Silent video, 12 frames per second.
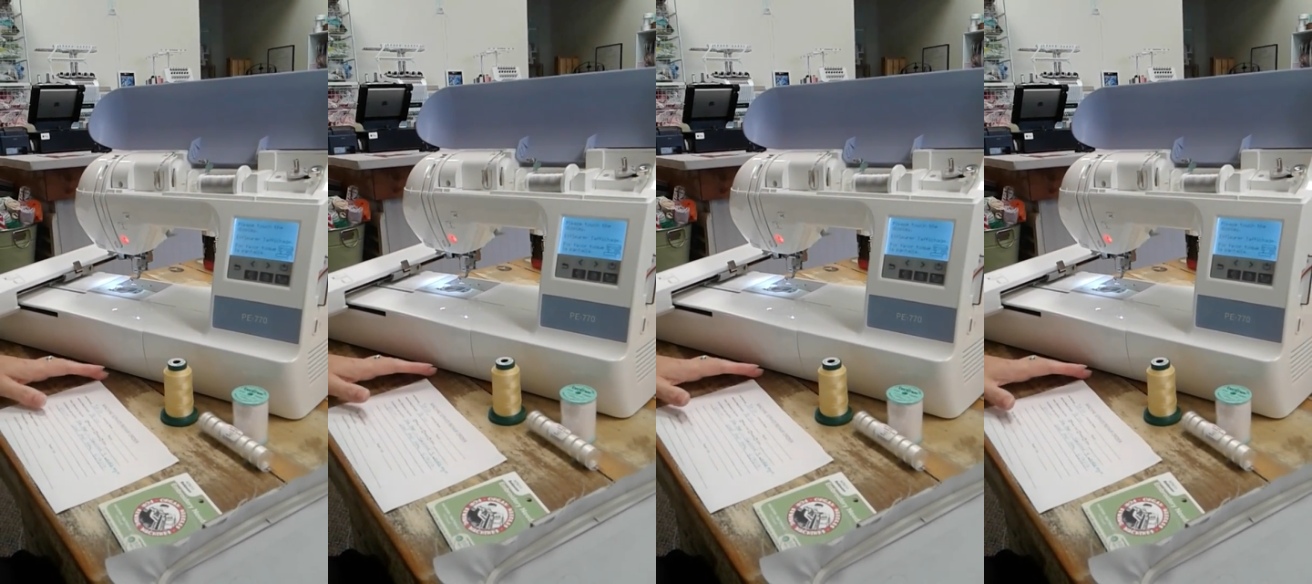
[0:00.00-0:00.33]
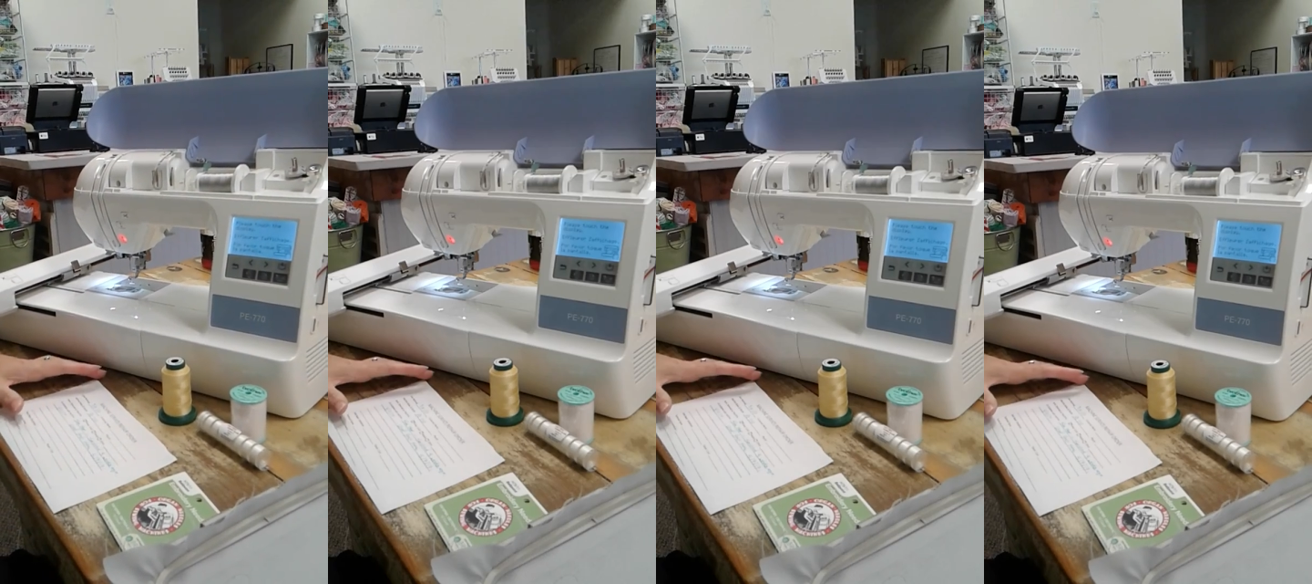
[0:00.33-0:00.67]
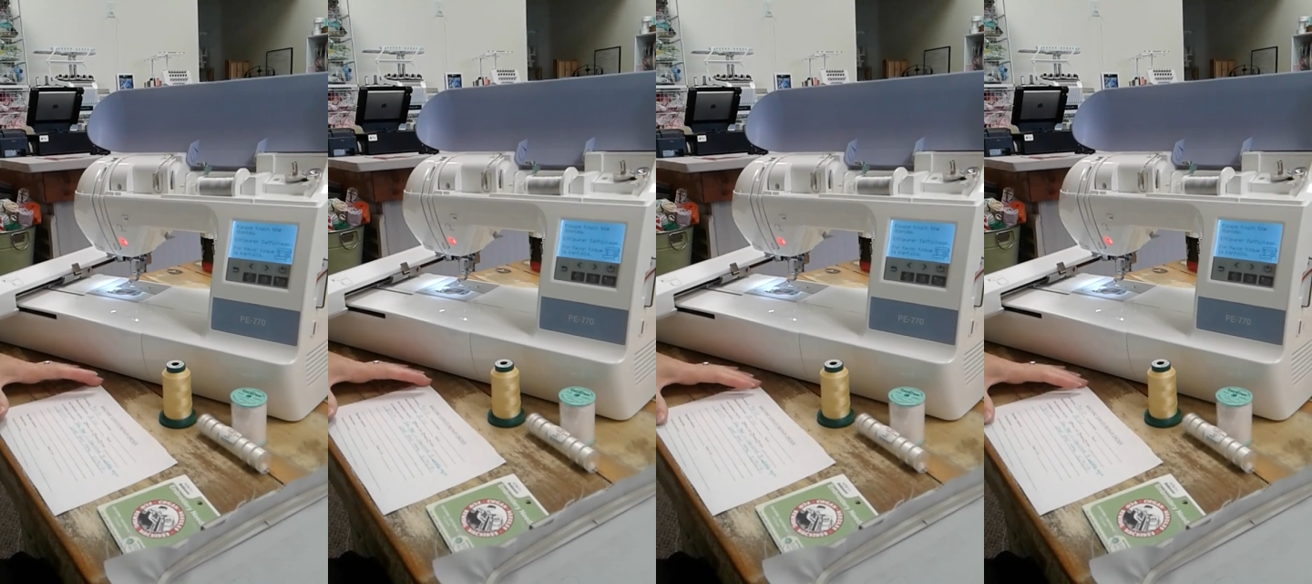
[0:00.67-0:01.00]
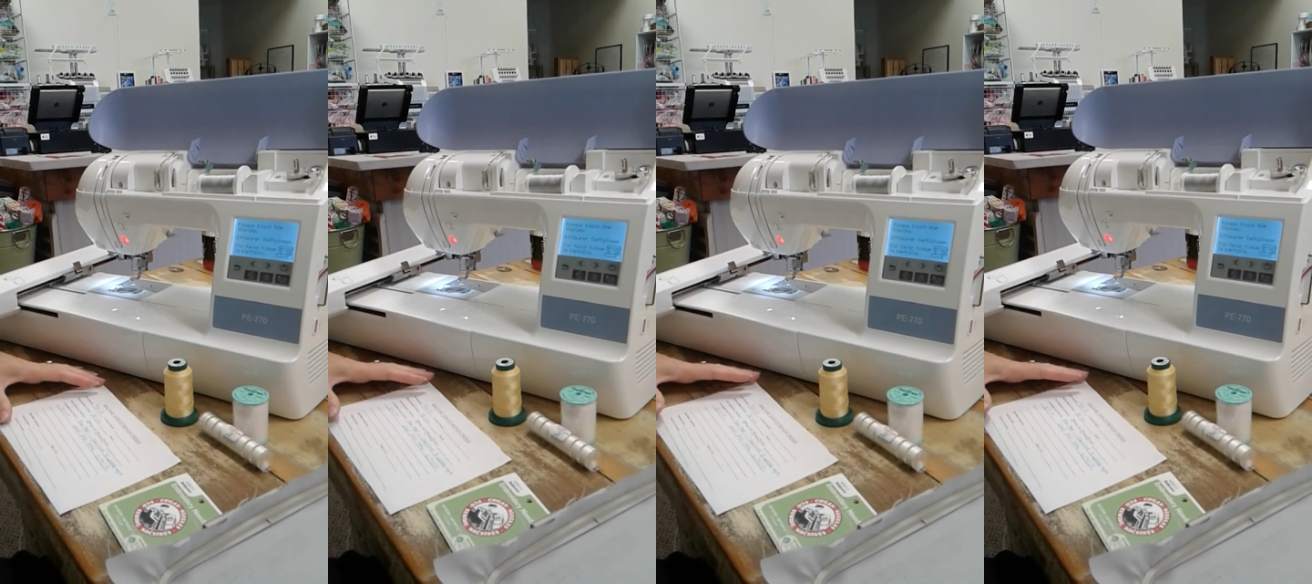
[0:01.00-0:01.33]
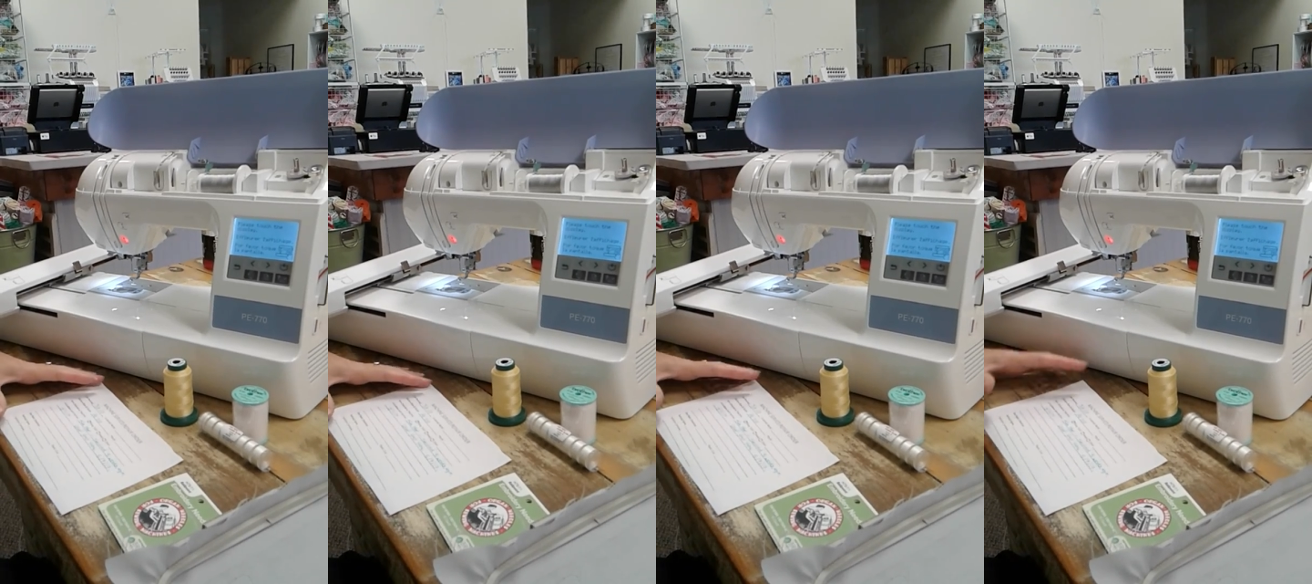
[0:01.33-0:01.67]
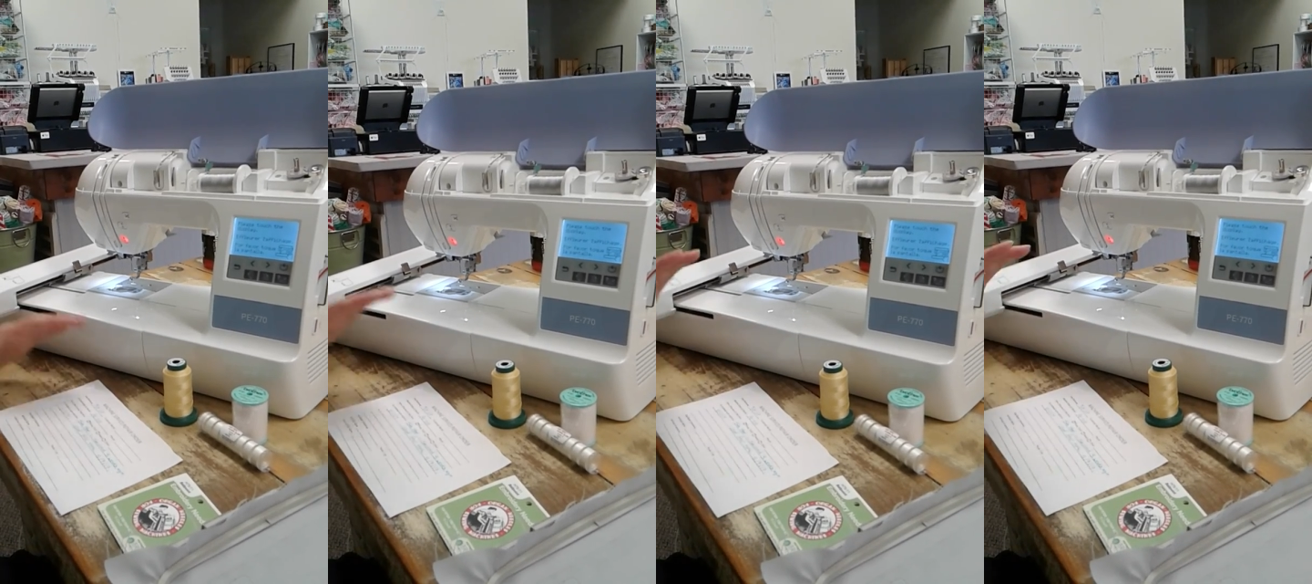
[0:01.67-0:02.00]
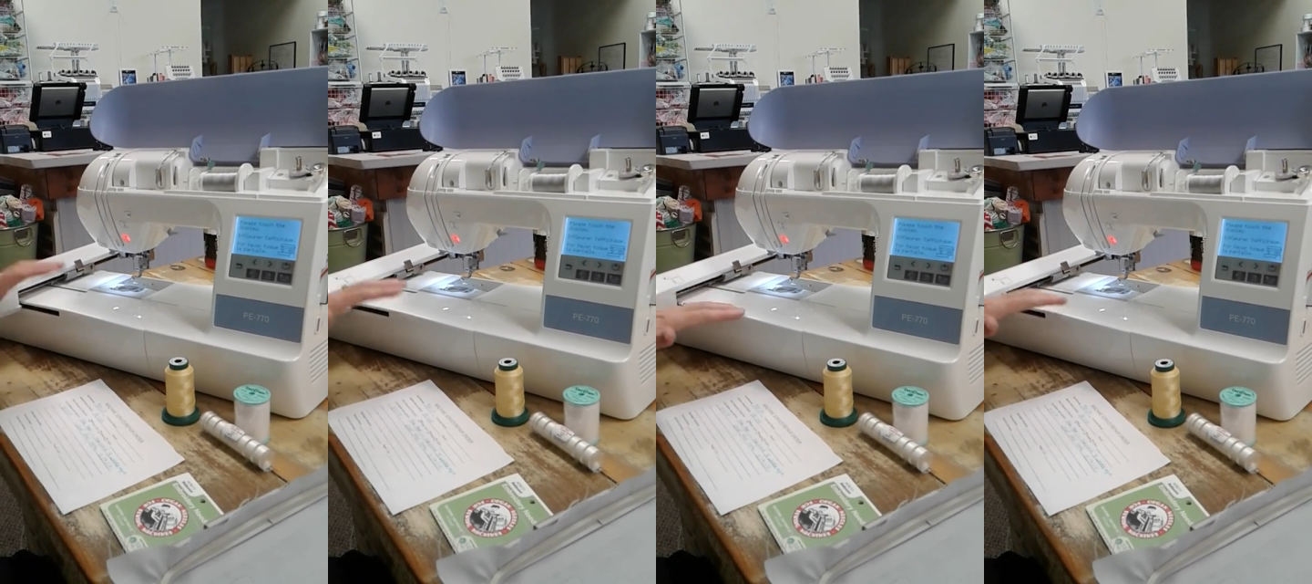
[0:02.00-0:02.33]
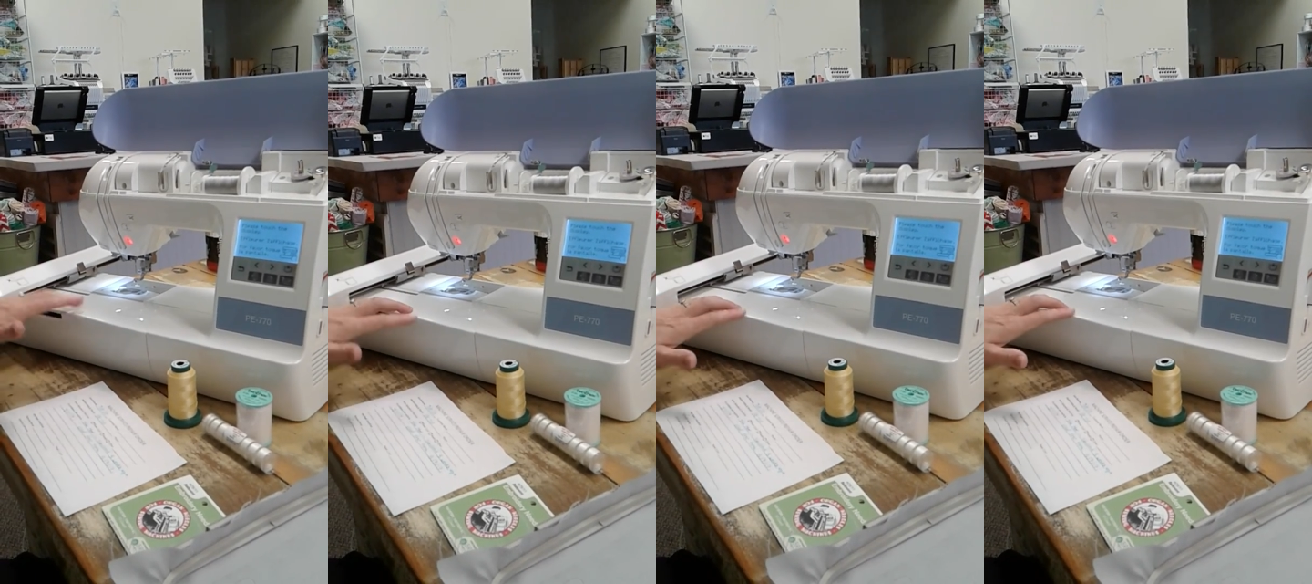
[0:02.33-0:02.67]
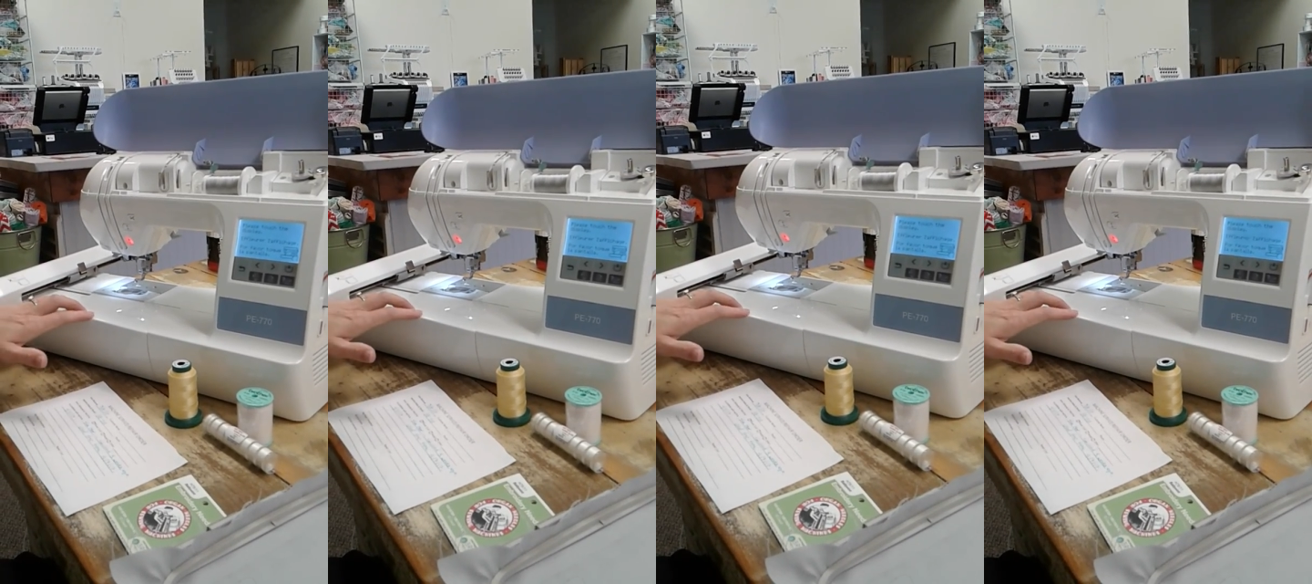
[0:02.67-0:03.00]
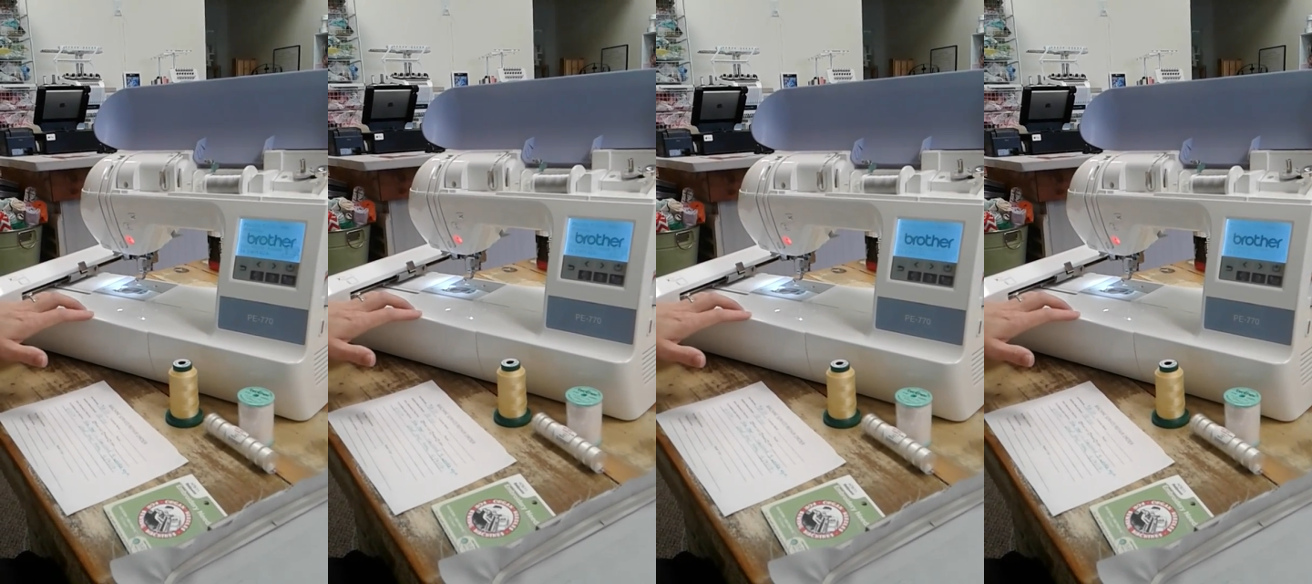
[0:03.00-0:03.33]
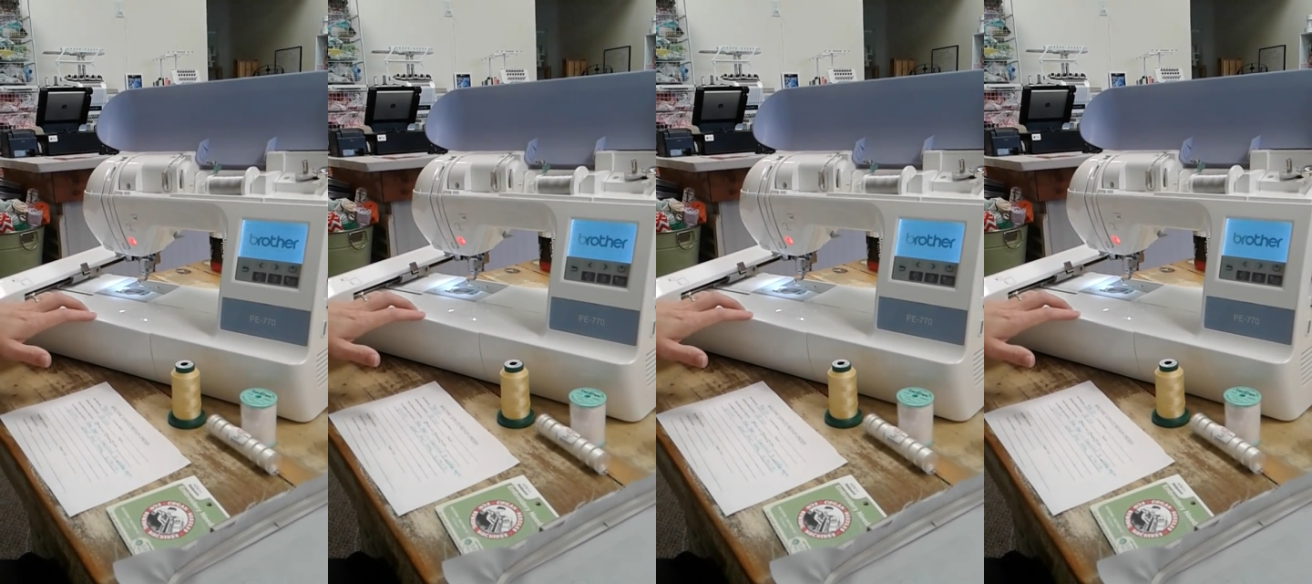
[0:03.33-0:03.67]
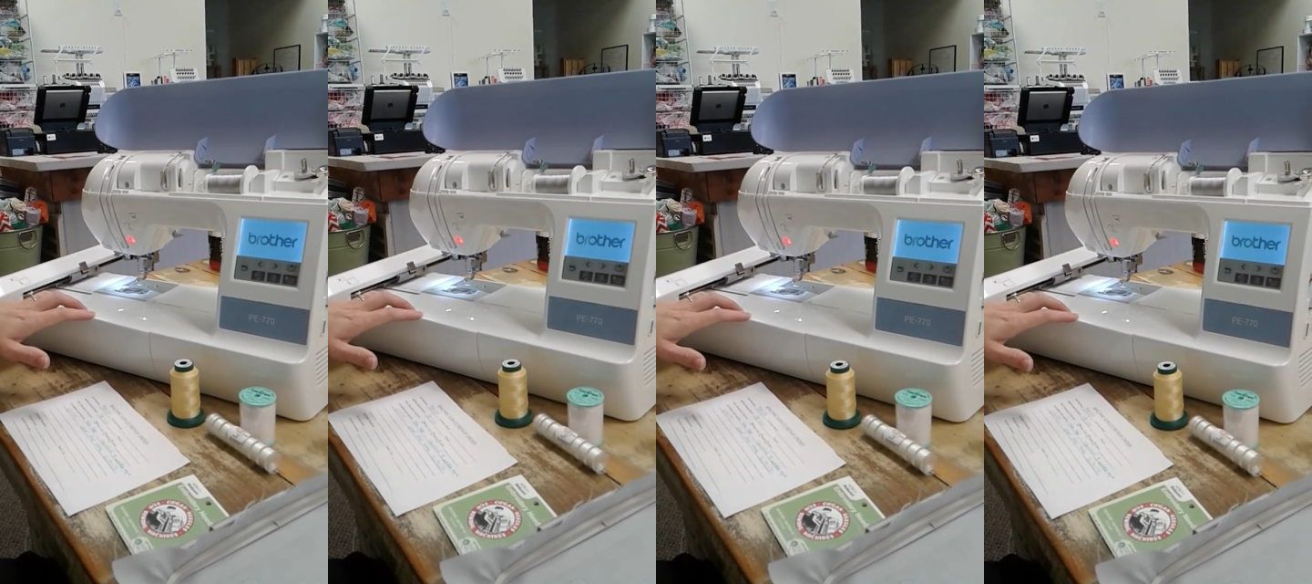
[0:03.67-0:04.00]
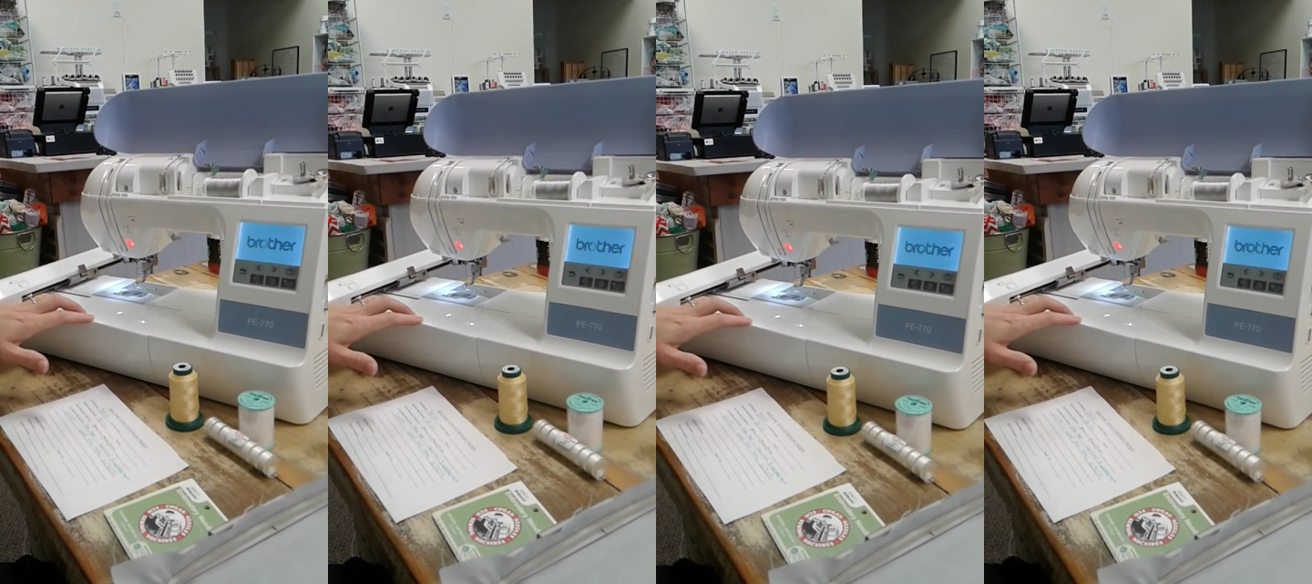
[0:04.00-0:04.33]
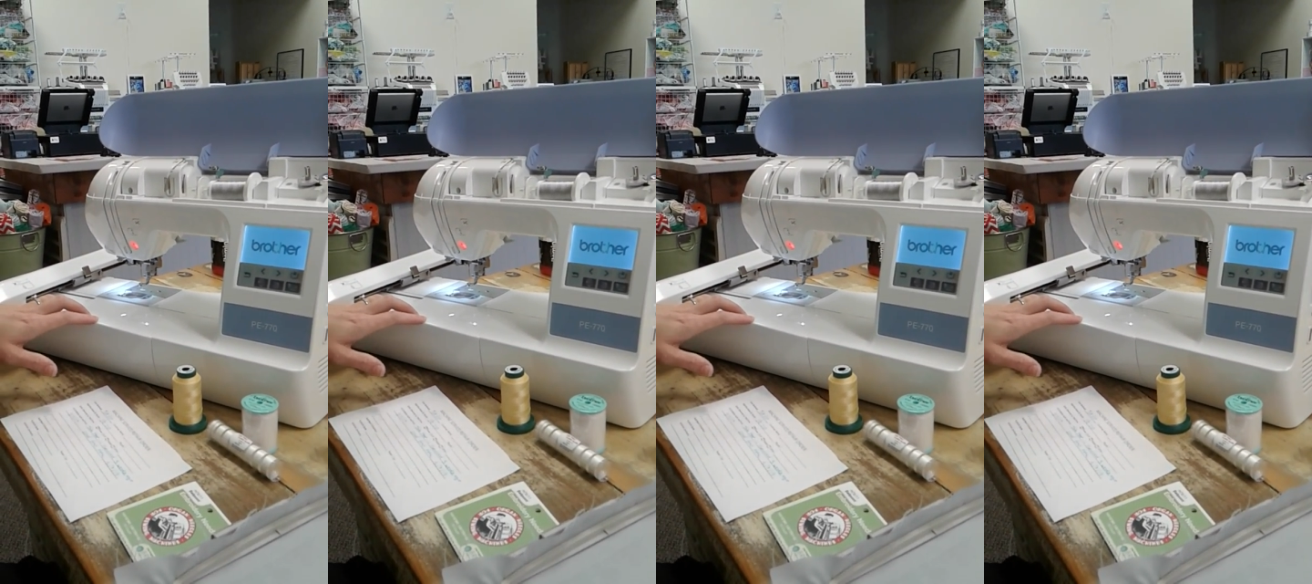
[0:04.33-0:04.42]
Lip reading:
No face is visible, so there are no lips to read.